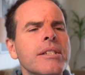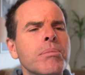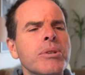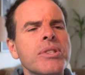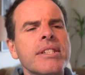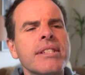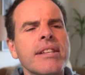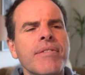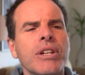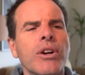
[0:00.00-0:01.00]
about
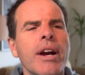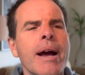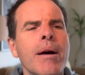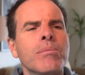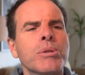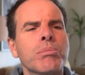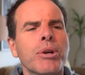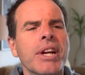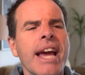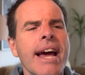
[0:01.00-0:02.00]
7 grams
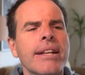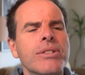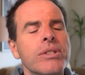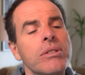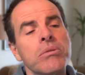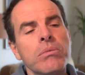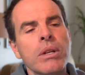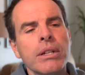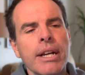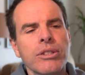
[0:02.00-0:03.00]
per can, so
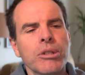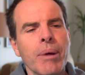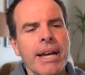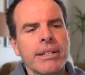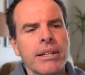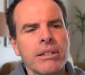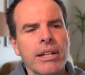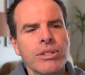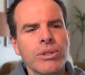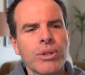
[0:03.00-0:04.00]
not too bad,
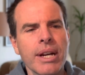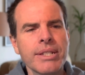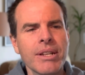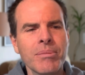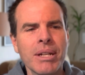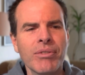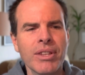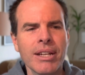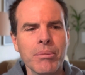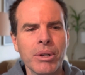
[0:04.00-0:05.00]
not too crazy. I mean, if you
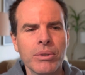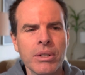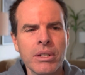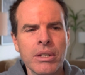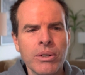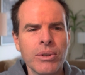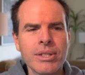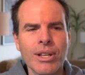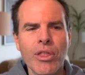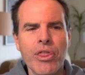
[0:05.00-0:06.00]
think about, what
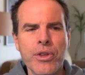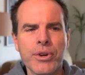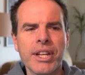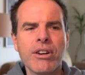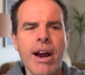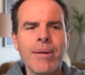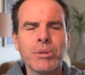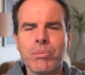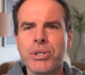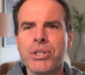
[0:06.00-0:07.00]
is it, 30 grams
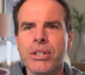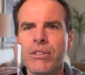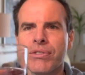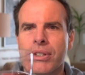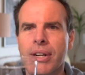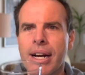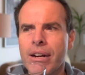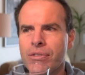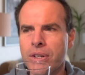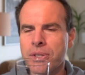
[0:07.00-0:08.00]
per sugar for
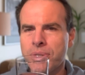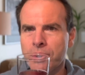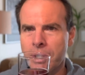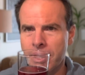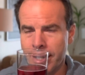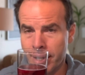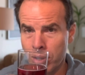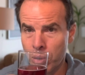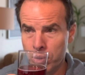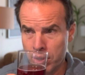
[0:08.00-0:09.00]
a soda, like a
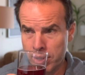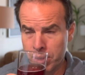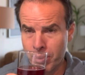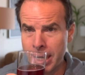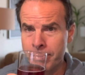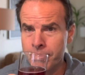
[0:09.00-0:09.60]
Coke or a Sprite.